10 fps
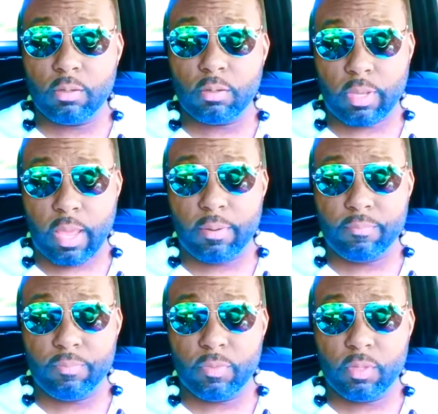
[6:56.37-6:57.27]
Okay?
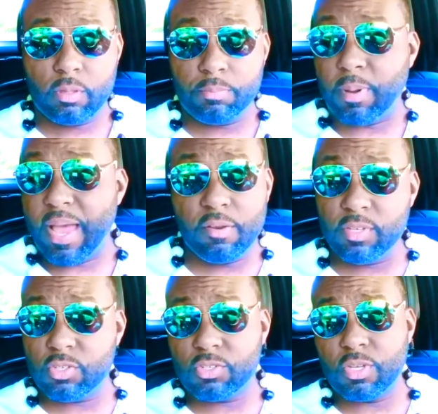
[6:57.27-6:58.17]

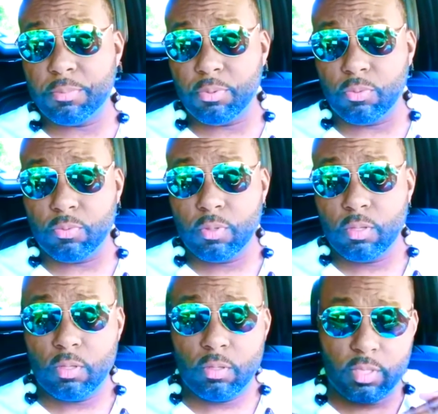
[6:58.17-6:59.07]
Binaries are simple.
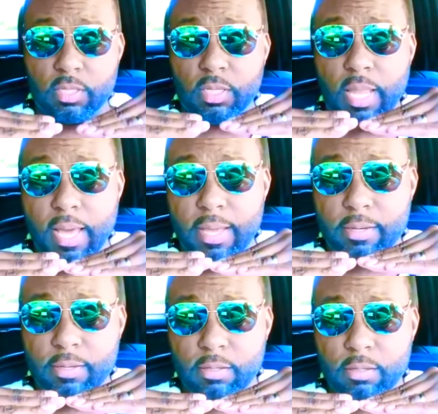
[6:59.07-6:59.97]
There's a
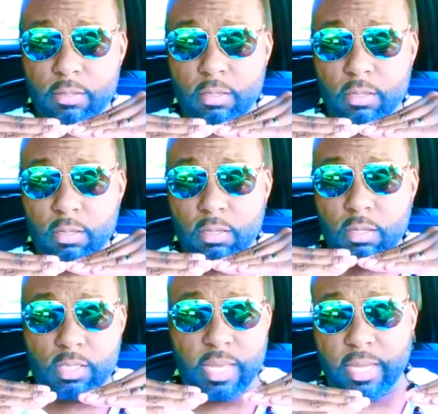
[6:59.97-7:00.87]
line.
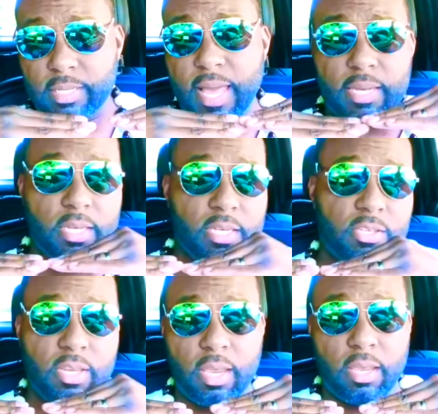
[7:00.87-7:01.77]
It's like a line in the
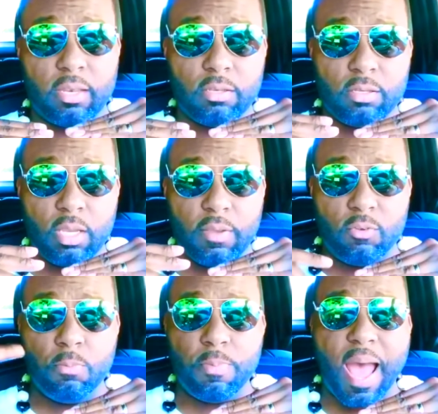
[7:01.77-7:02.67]
sand. If
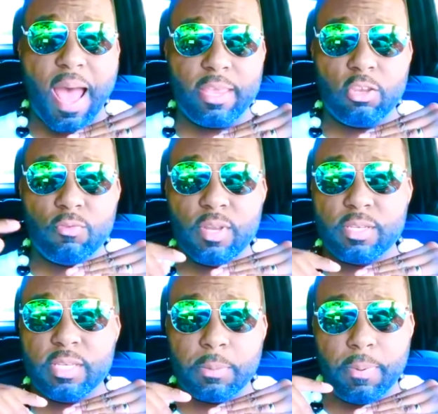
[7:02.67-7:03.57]
you buy, you're
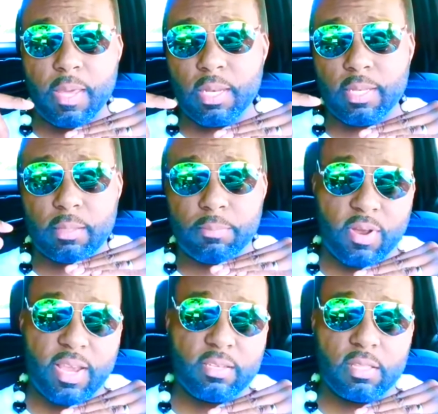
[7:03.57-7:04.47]
anticipating that the
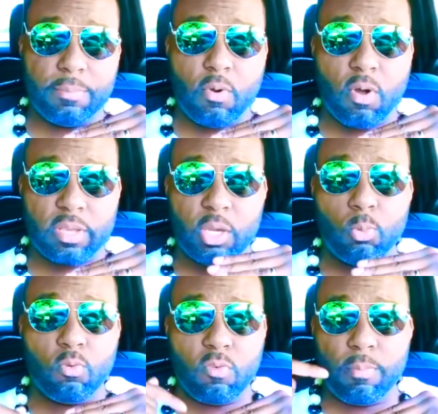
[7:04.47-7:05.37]
price of the market
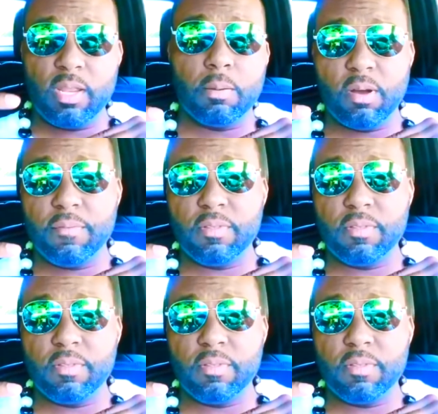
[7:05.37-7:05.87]
will remain above